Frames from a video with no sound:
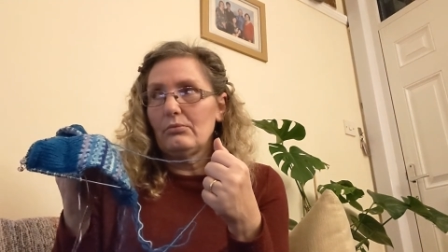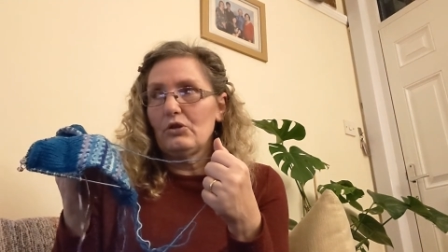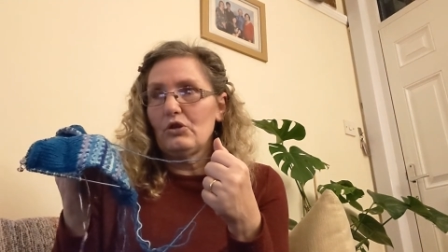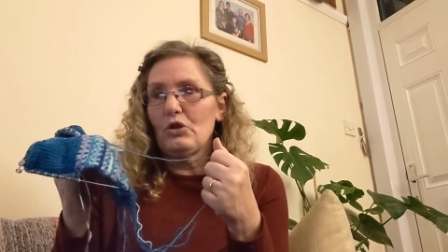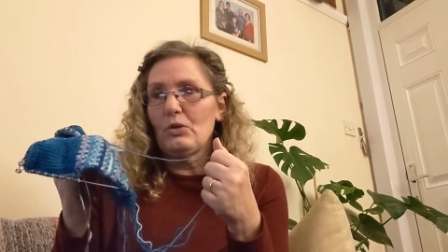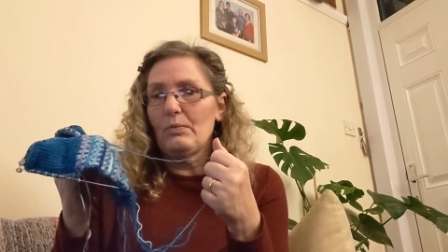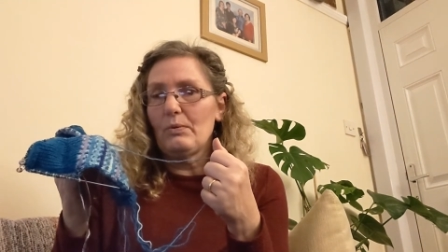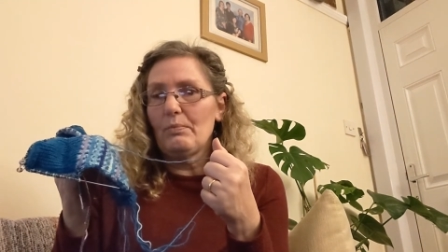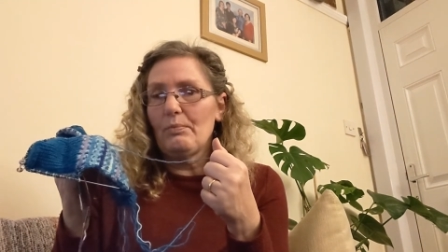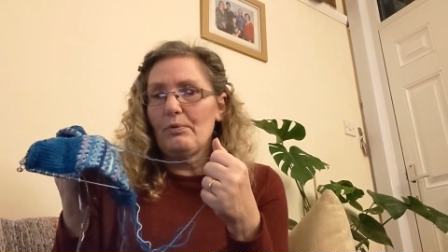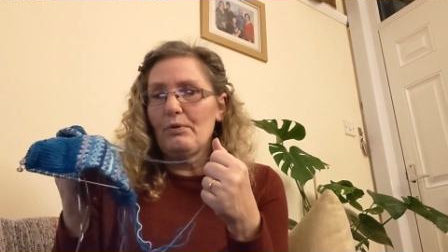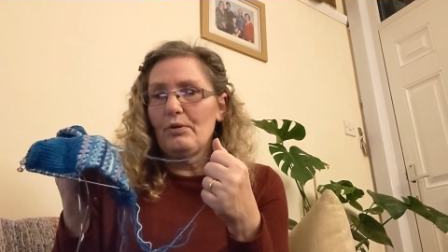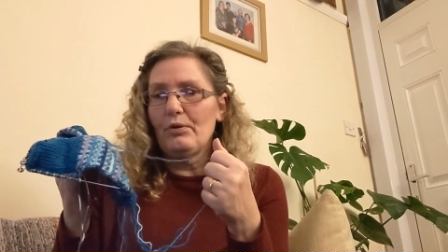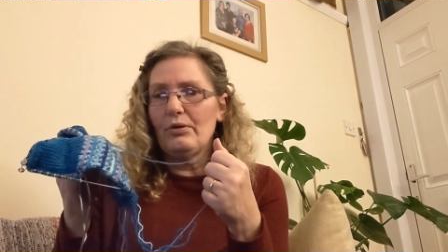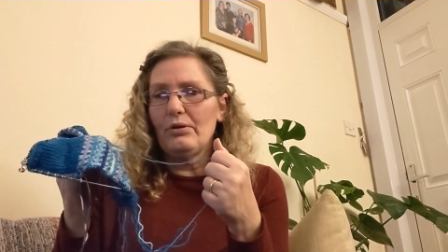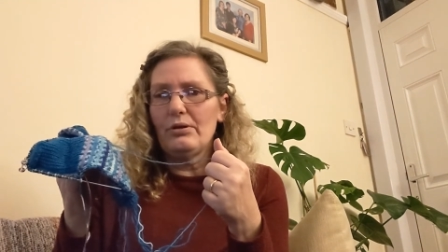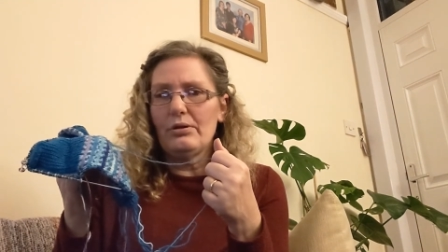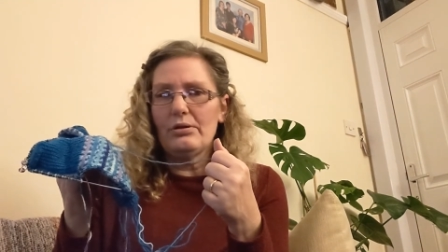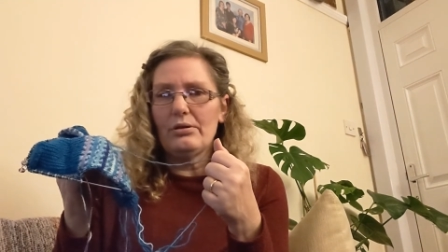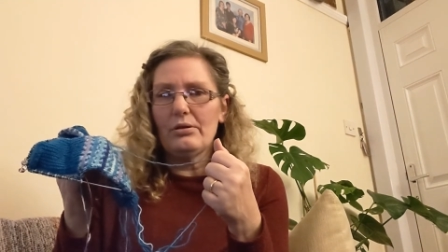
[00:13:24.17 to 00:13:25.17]
double
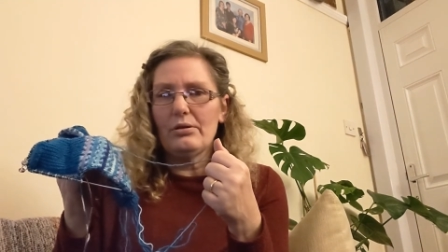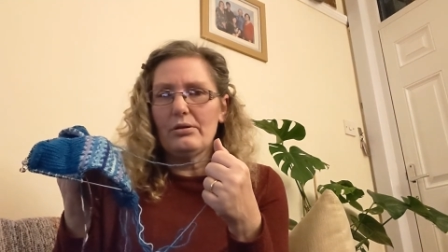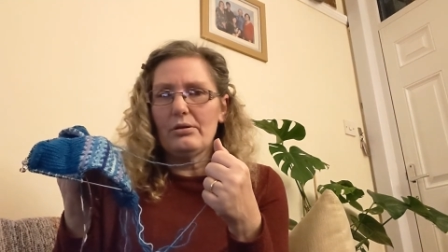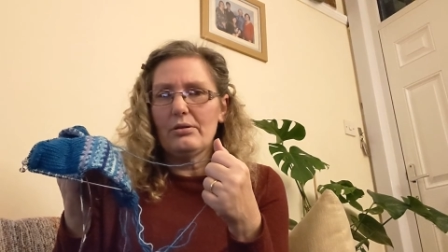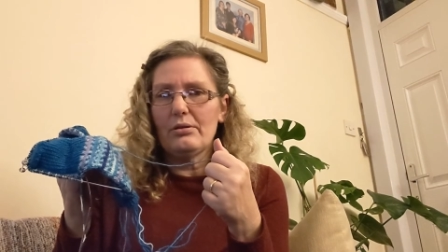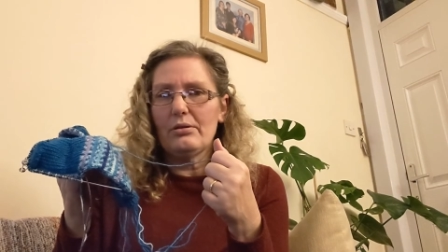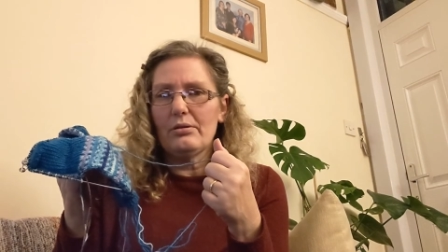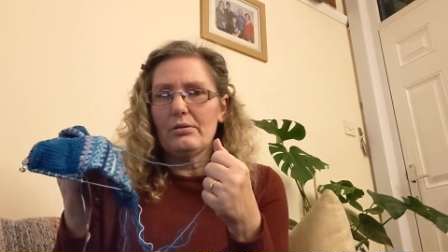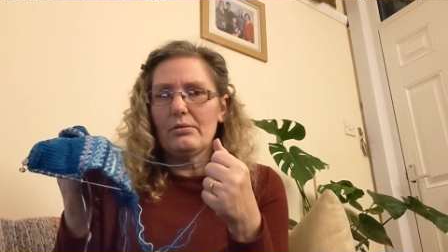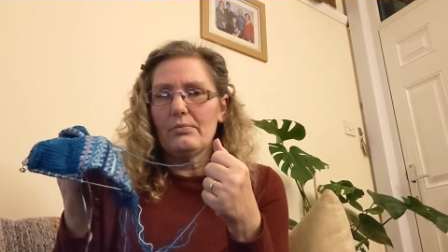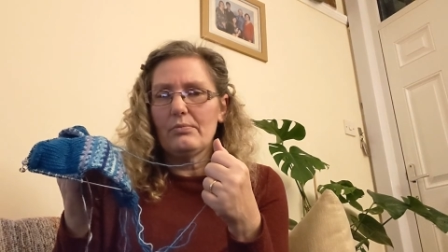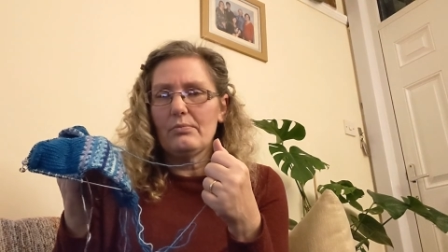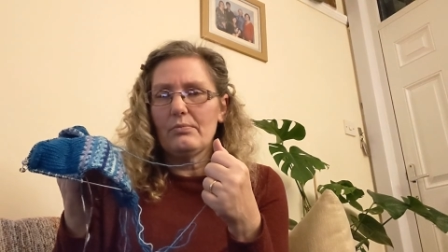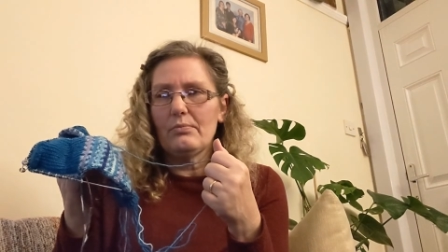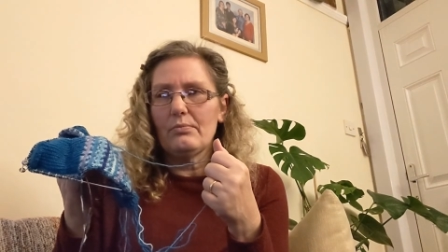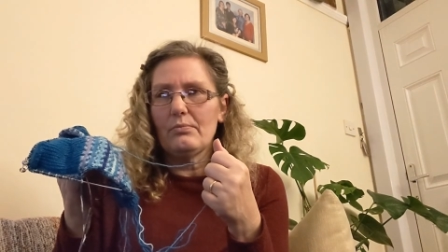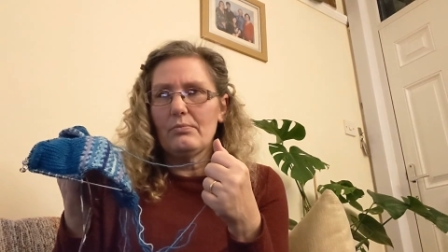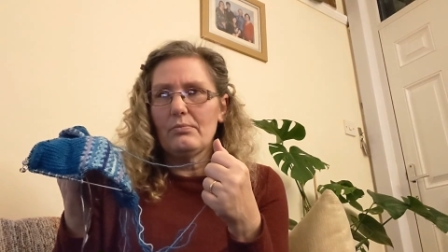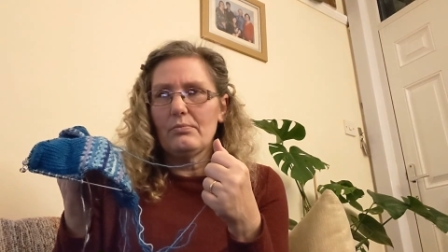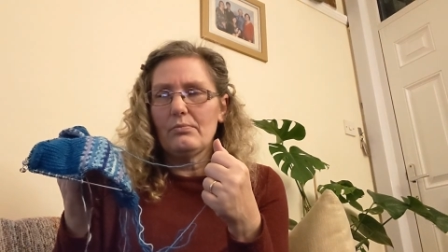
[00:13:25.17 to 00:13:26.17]
points.
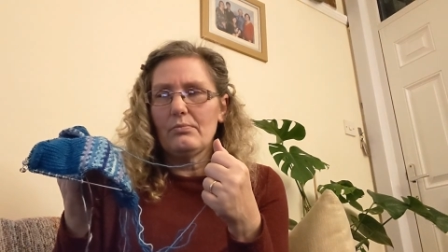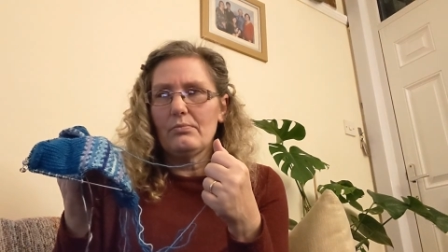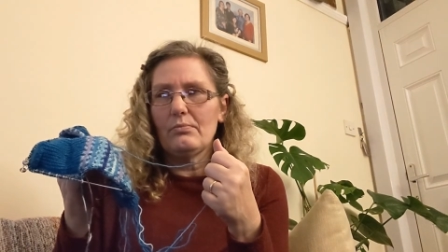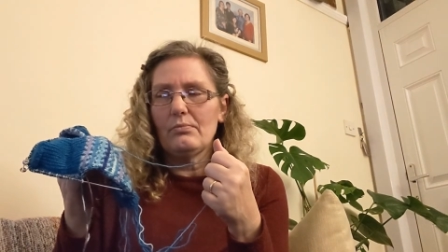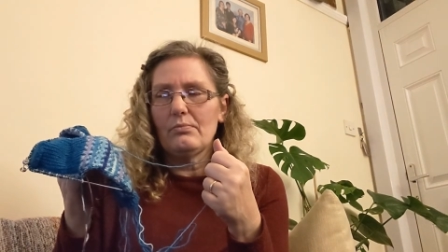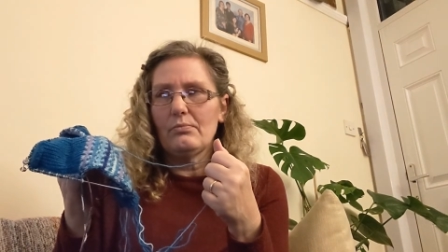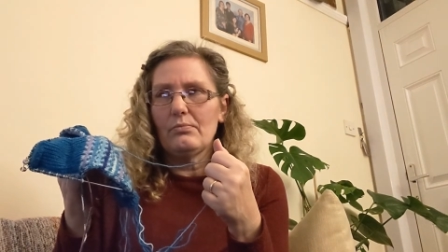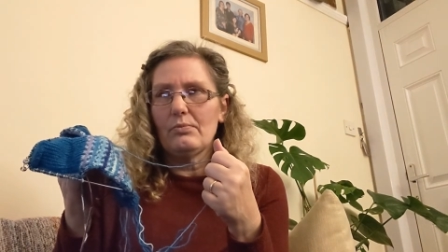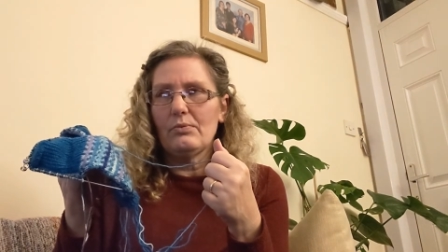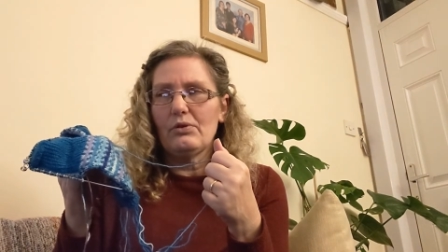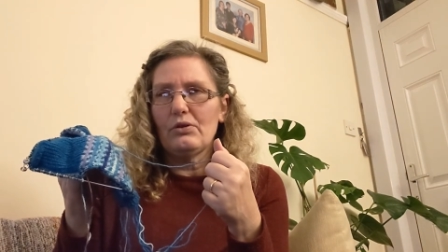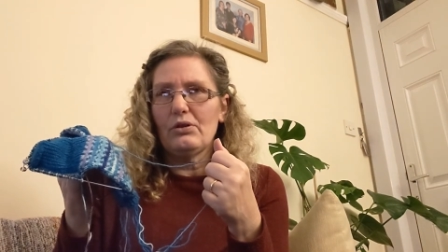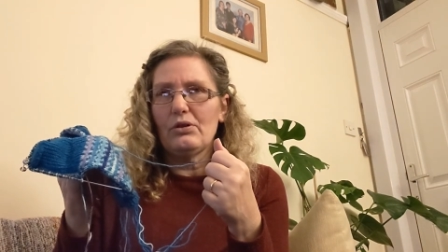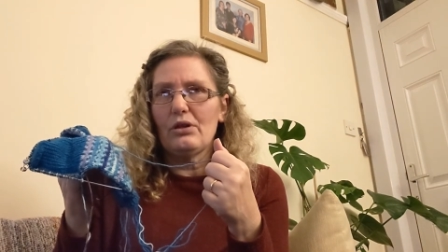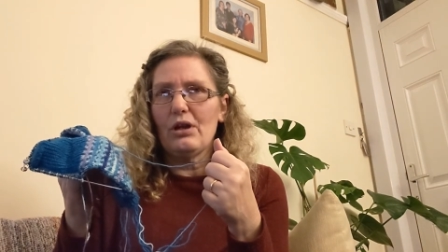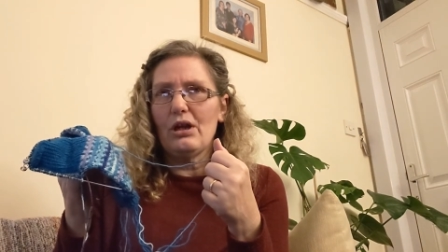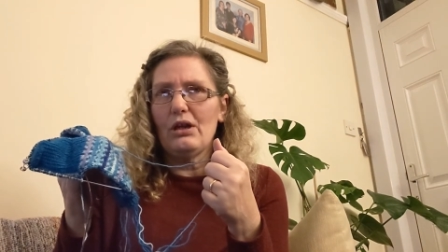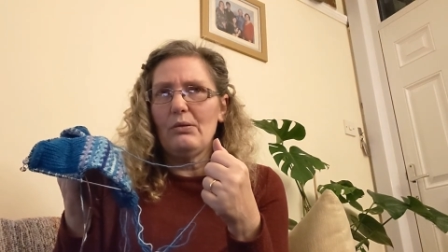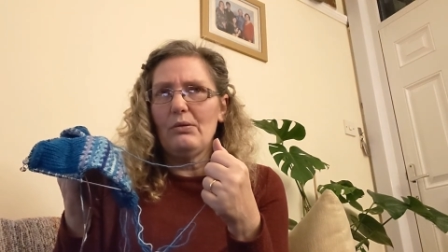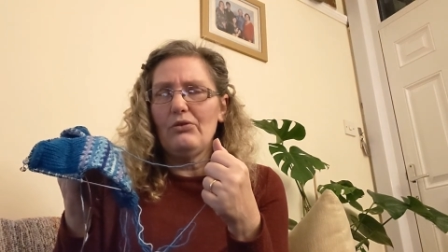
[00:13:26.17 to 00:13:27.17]
Don't know.